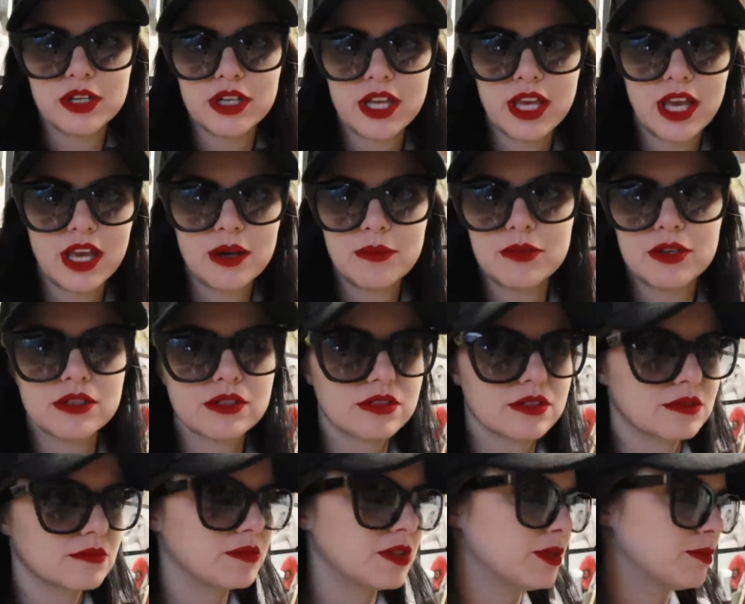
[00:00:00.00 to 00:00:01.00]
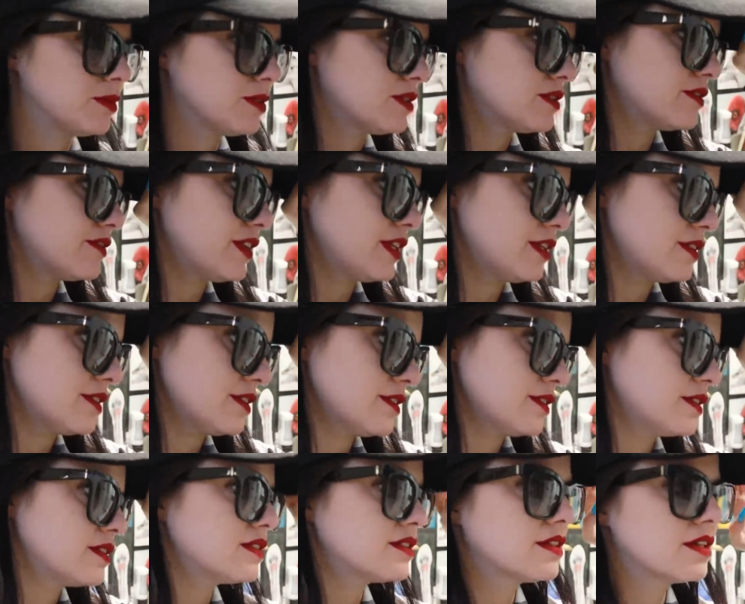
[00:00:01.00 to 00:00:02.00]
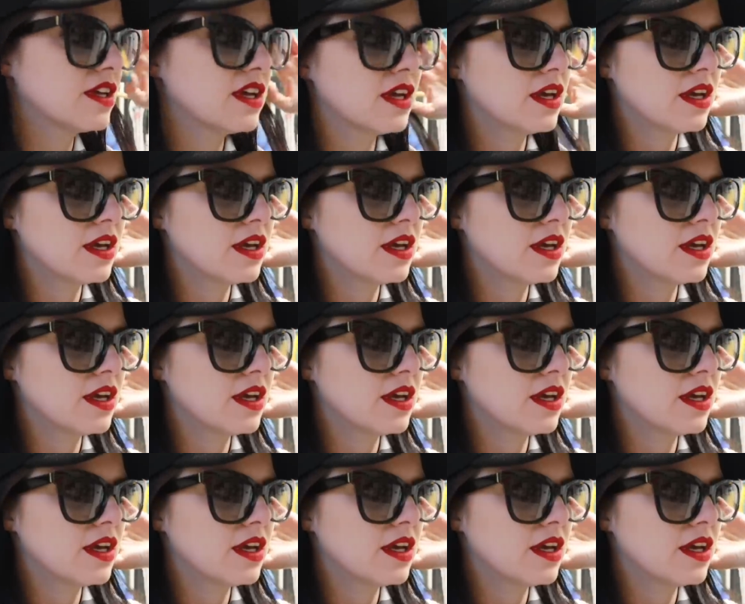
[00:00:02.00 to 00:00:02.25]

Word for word: put cameras in people's faces